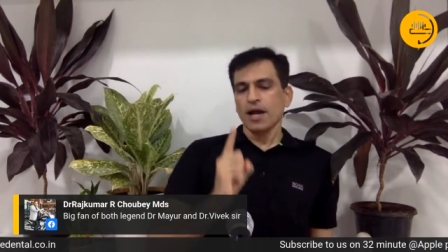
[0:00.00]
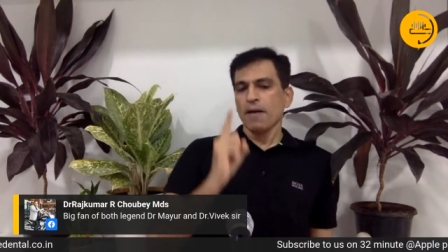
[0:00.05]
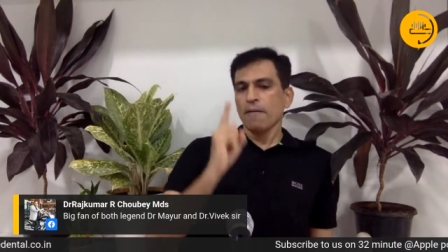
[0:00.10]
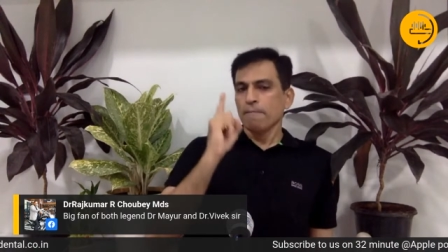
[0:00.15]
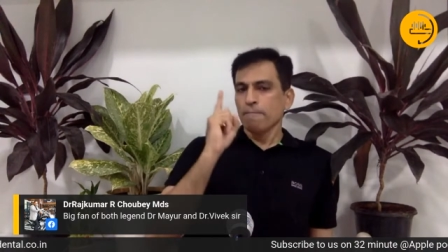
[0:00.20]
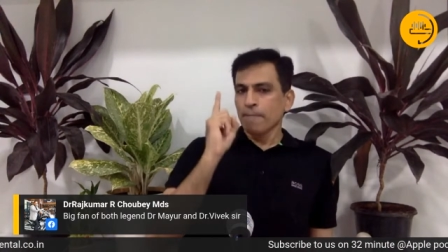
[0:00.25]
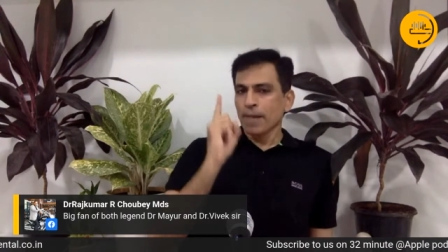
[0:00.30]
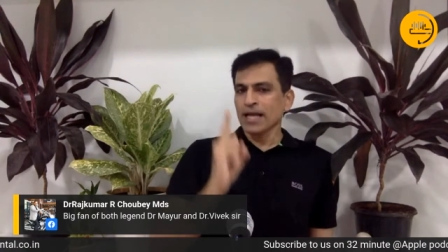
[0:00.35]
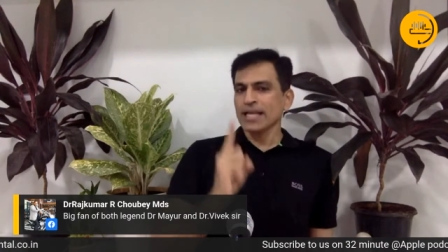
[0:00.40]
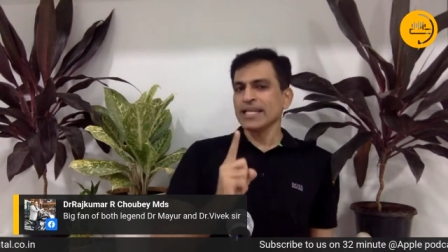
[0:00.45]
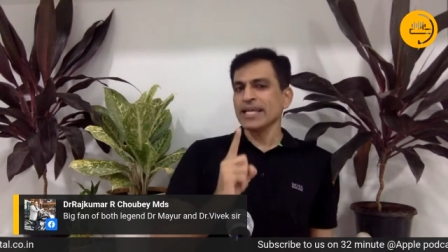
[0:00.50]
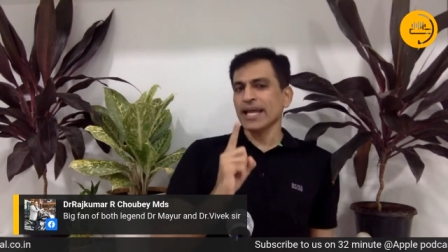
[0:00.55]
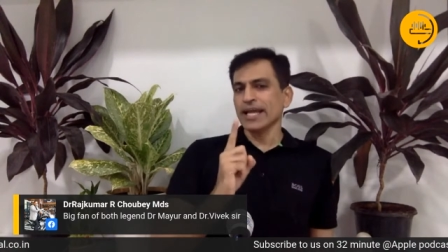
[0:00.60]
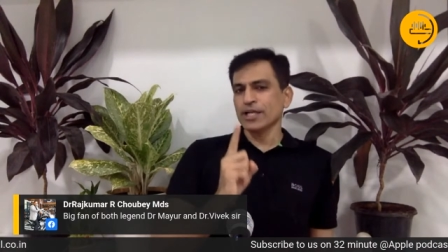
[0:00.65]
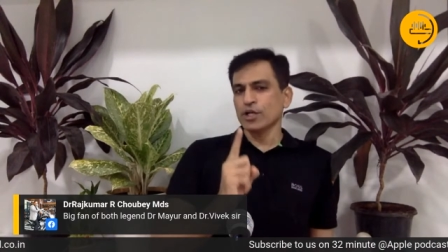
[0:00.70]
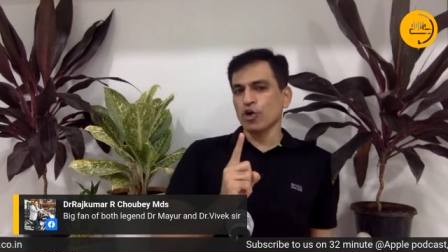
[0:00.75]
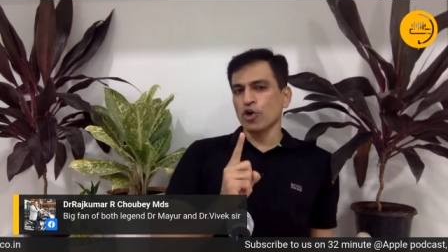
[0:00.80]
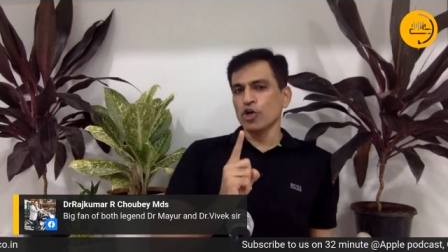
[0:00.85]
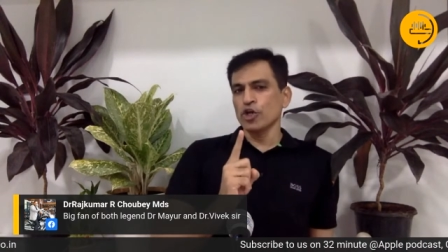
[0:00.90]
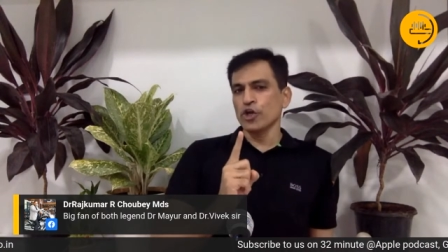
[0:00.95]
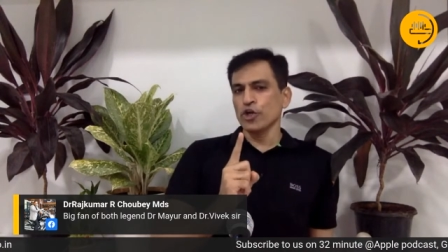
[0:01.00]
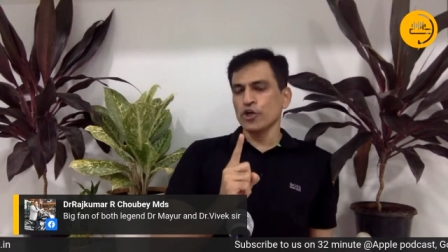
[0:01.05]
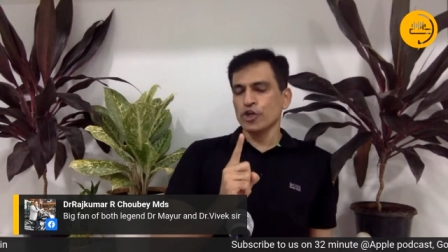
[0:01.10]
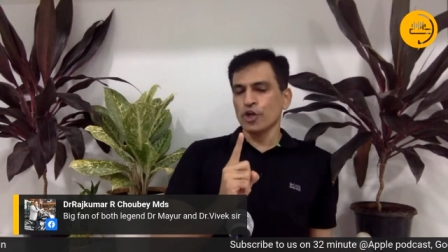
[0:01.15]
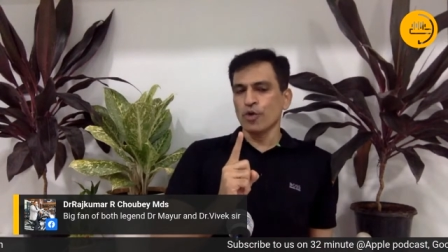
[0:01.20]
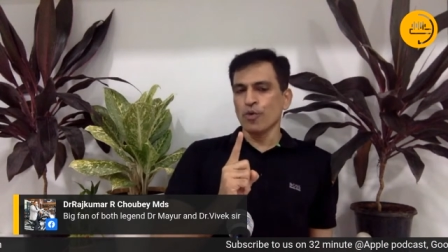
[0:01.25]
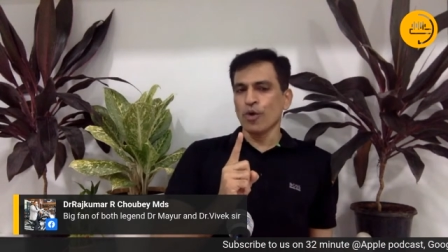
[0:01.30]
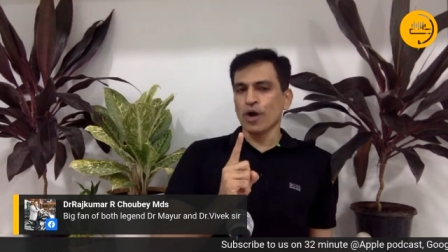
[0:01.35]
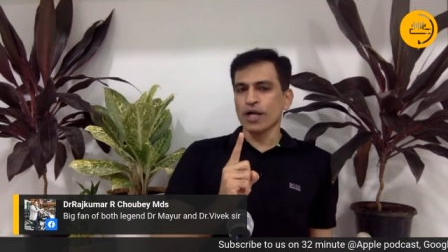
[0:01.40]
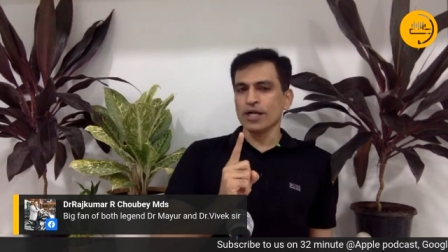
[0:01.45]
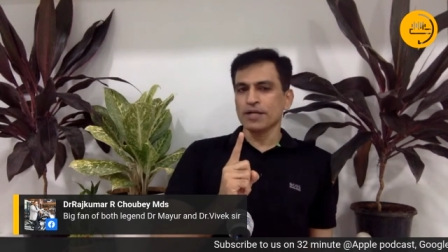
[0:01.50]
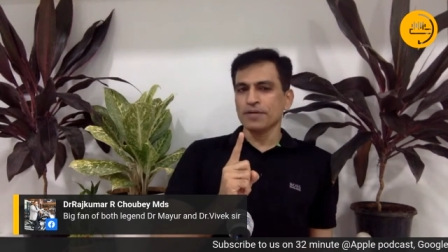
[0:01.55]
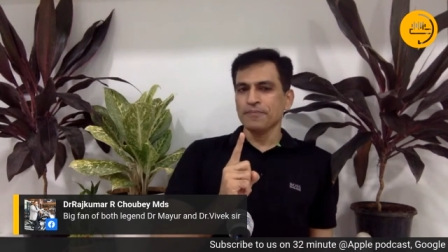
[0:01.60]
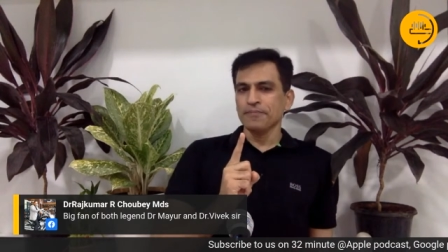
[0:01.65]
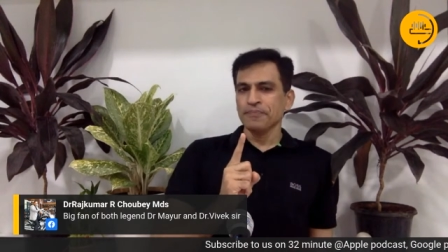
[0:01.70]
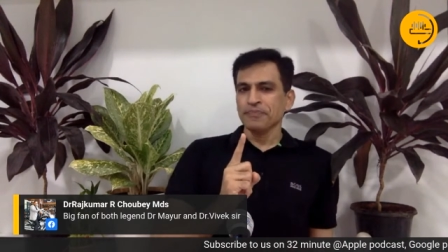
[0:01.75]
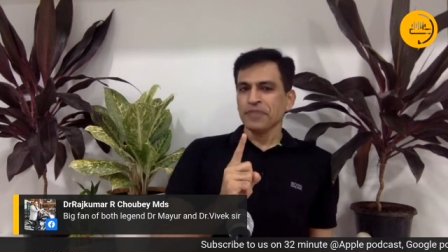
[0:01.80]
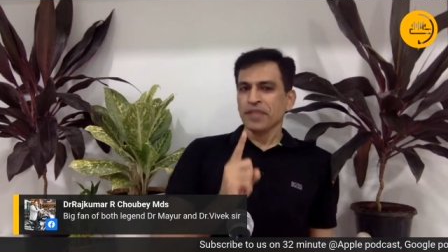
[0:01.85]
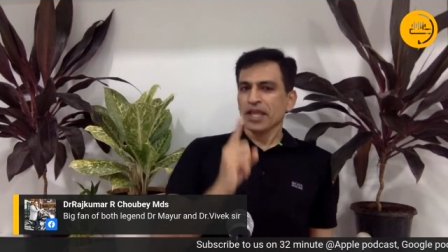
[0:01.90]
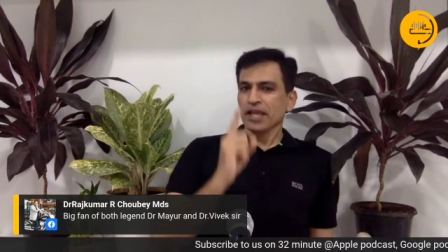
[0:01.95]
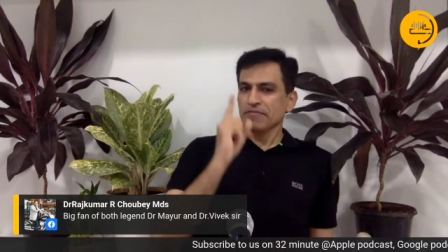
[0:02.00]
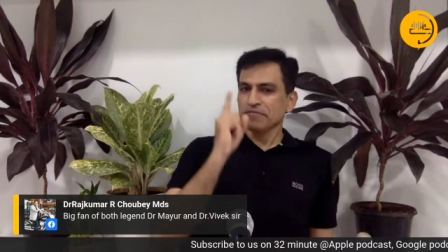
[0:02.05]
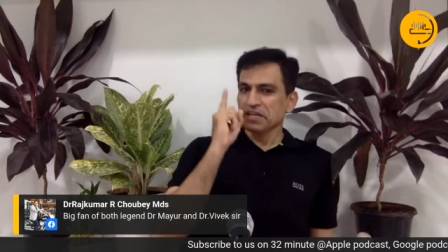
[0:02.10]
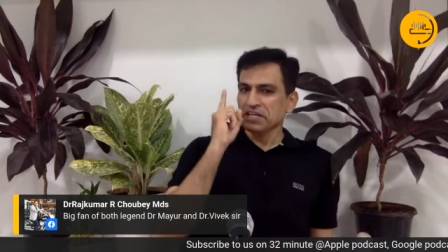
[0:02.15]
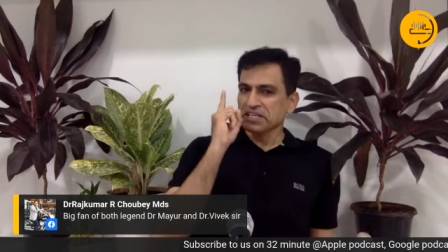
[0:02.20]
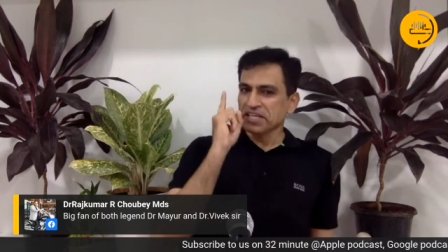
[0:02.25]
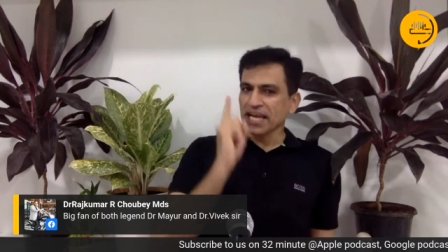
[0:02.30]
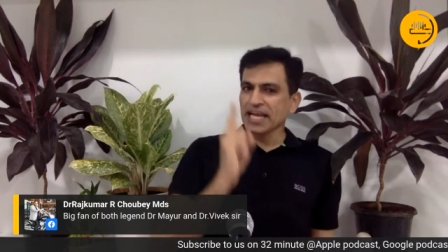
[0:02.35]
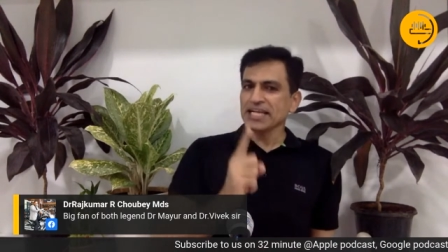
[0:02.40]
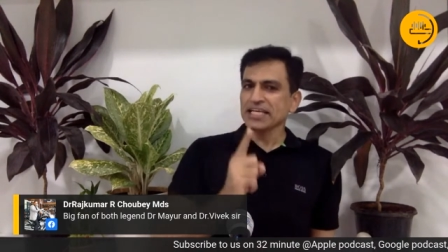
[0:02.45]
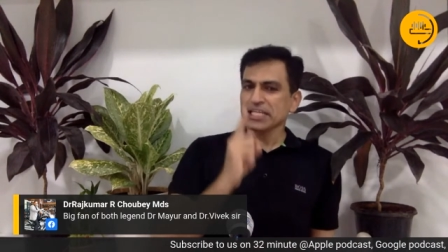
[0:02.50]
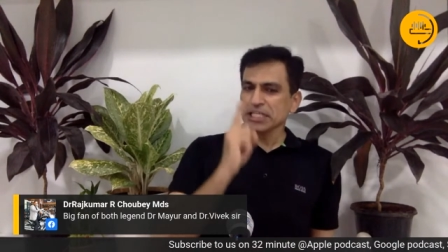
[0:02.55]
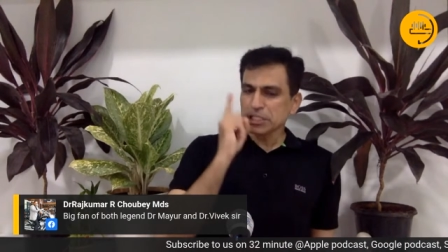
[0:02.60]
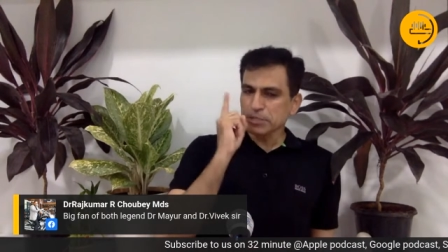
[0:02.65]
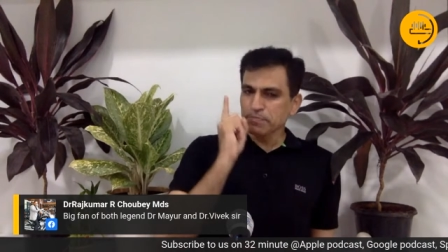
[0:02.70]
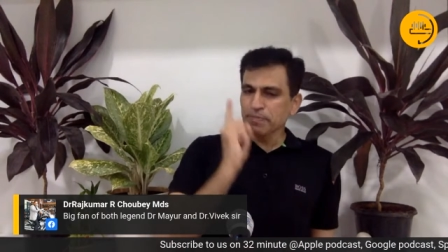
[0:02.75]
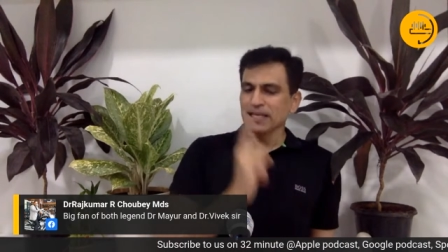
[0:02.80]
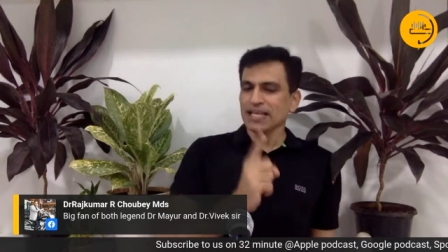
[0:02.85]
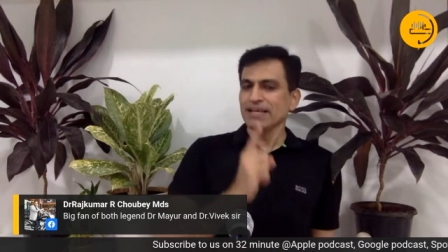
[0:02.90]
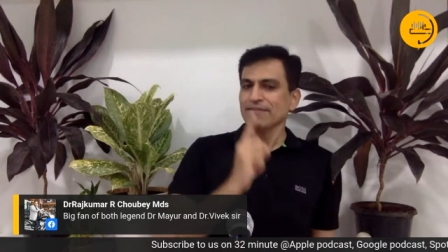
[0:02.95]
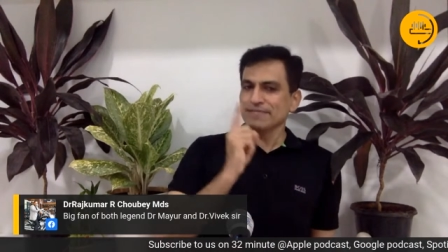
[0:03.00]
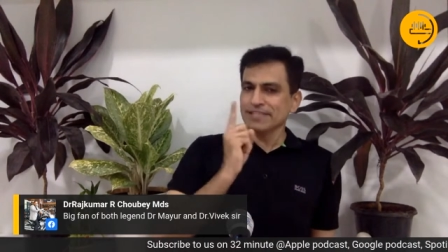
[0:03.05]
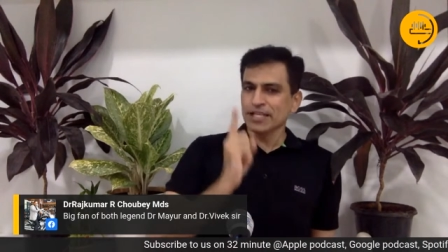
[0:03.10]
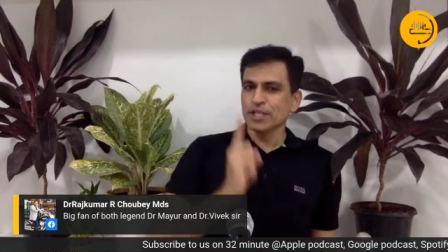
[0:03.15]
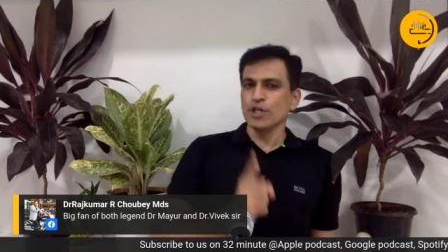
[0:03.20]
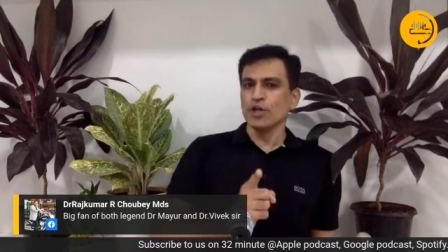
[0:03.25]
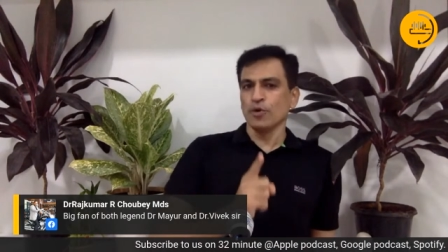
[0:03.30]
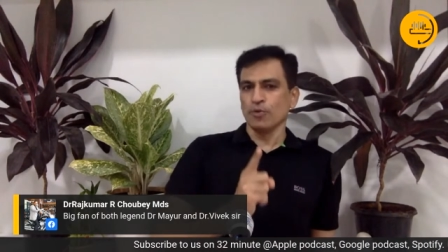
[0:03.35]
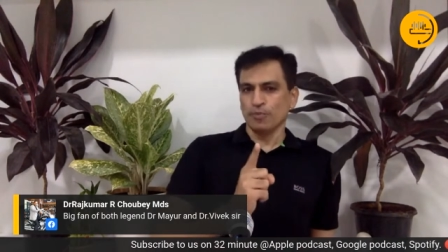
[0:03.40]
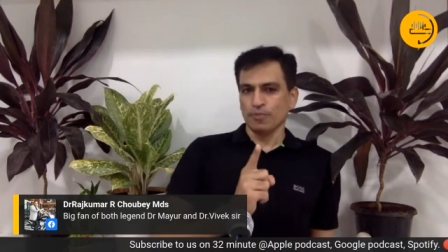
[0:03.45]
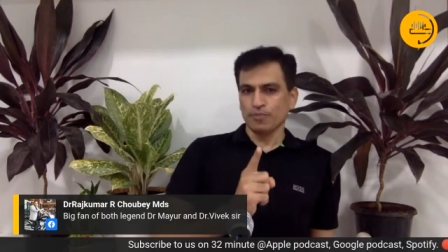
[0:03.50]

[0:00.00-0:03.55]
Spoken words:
Money, I told you, you know what? If the dentist believes in you.